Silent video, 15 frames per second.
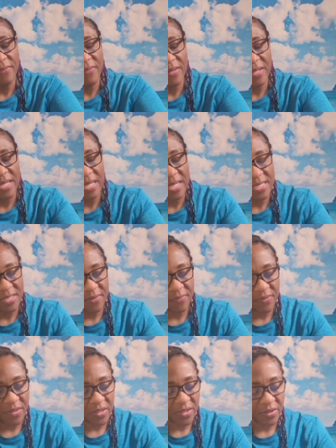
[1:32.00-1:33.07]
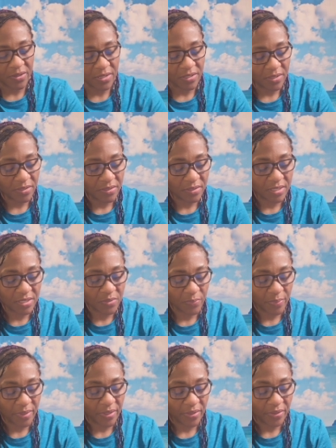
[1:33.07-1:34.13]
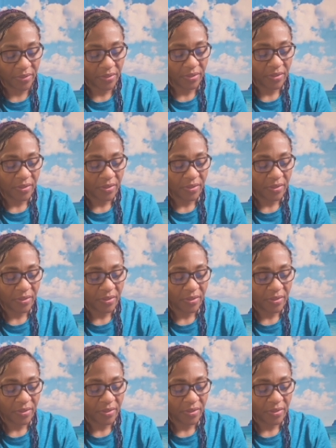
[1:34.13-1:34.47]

and feeling as if they're in despair,